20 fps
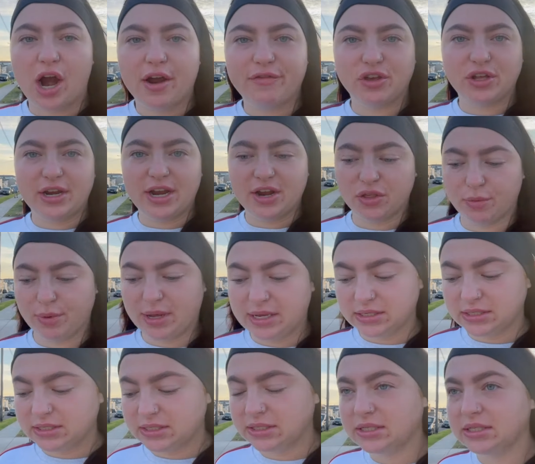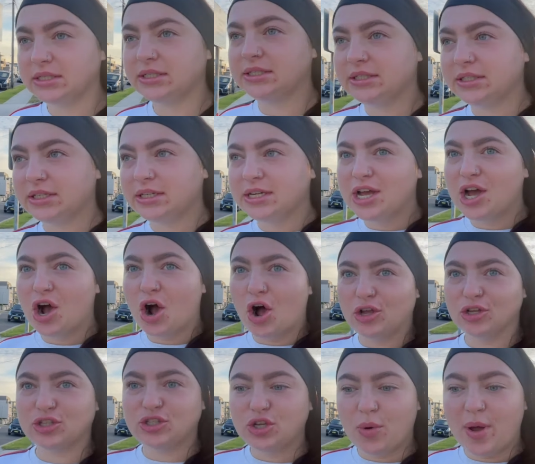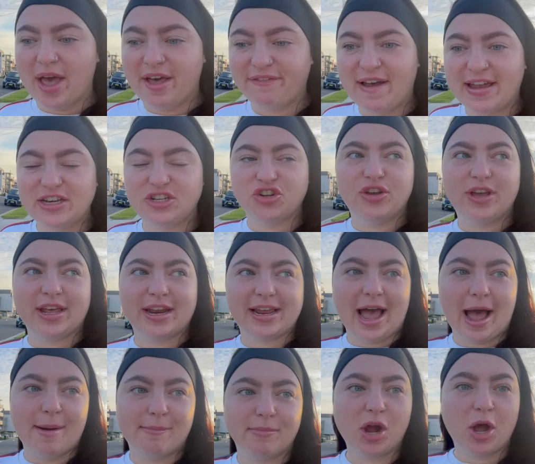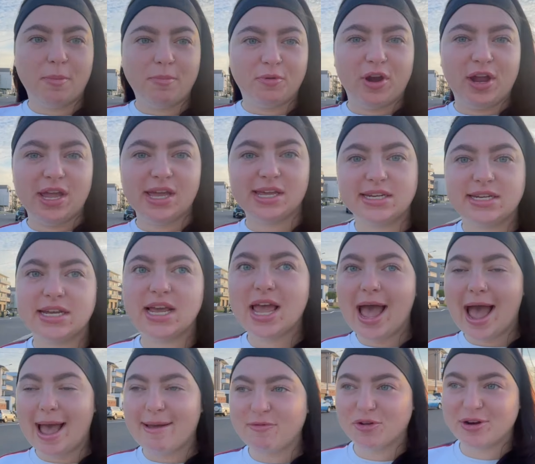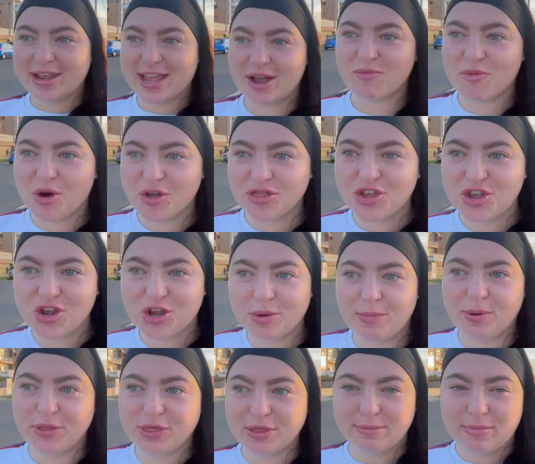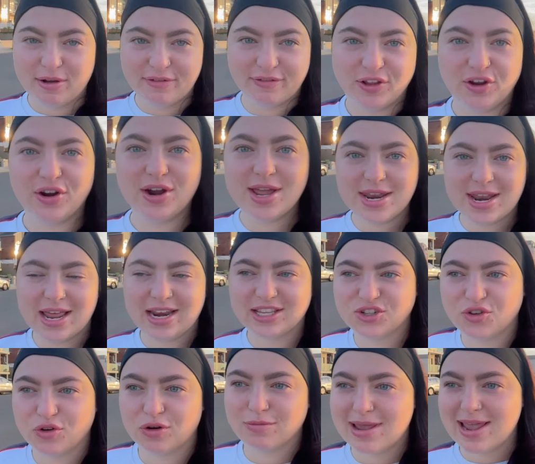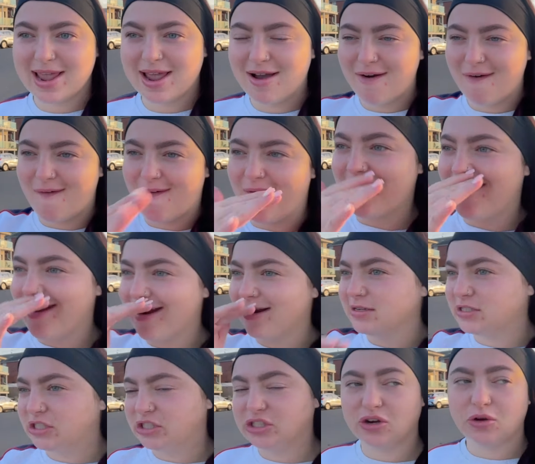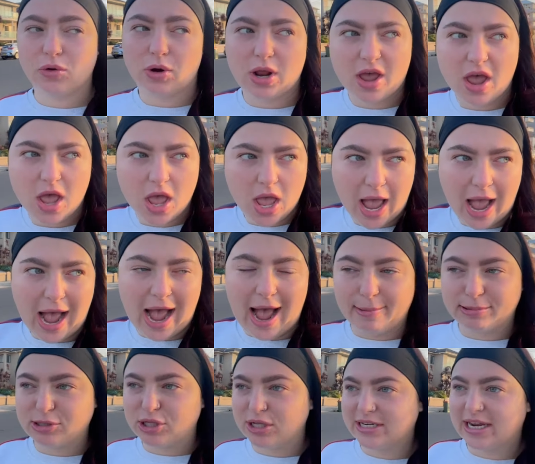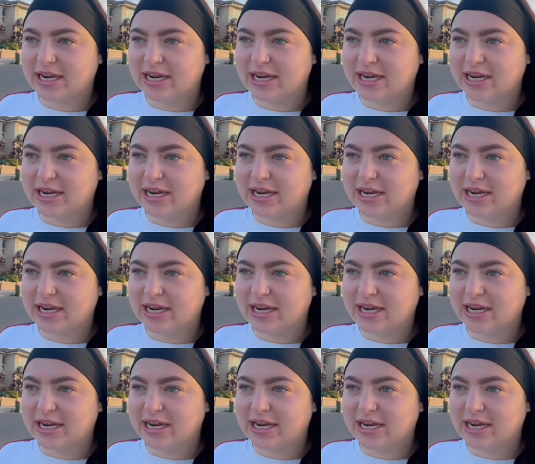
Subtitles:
if you can hear the wind. Also, if I do get a camera upgrade, I'm gonna get one that you can put the muffler in, and it's gonna be, oh girls, yous are gonna absolutely